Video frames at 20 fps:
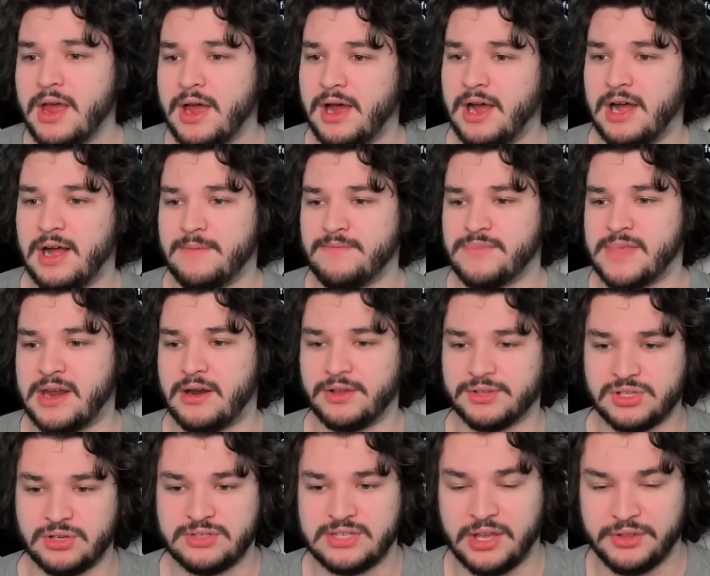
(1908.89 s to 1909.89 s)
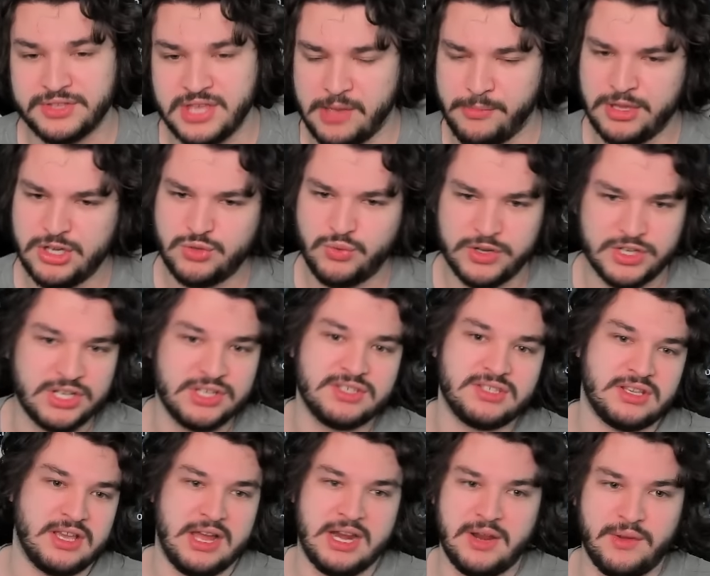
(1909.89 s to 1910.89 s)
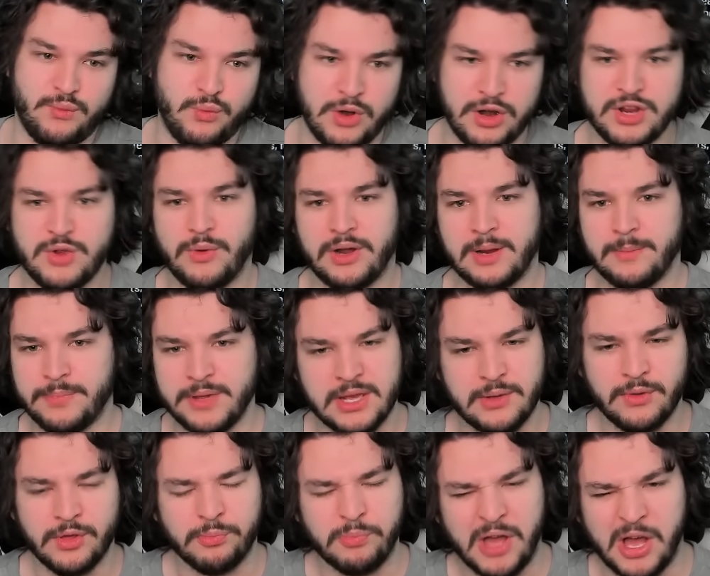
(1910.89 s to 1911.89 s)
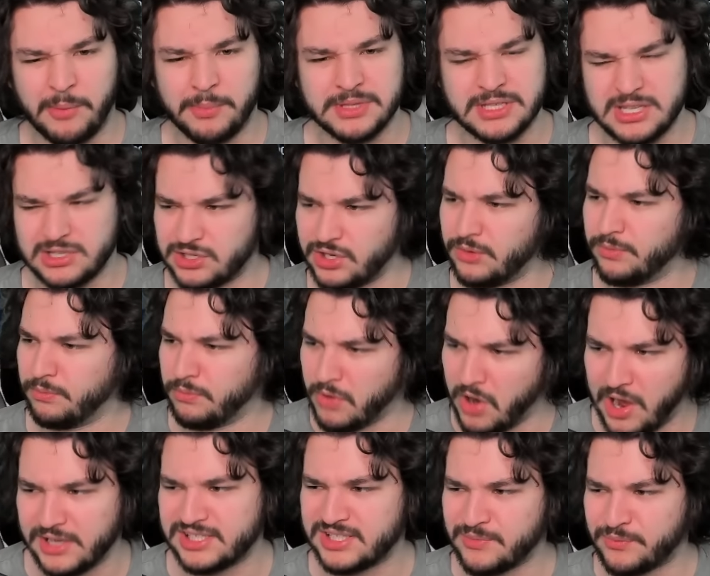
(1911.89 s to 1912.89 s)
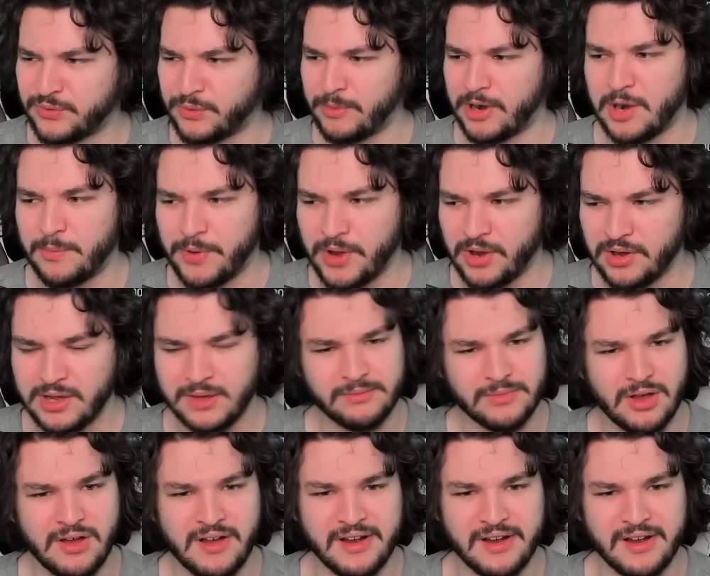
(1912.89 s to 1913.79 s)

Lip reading: That also dealt damage, which is kind of where you want to be with Palpatine. So awesome from our opponent.